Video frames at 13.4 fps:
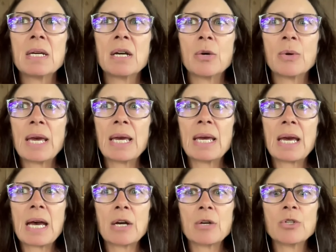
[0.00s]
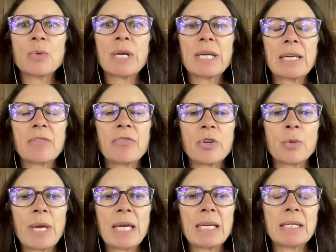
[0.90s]
Okay, how do I get their
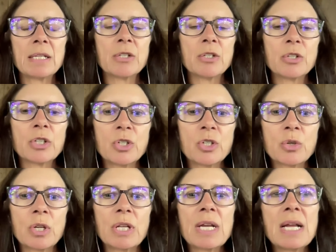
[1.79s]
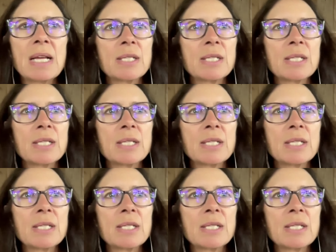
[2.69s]
pain under control?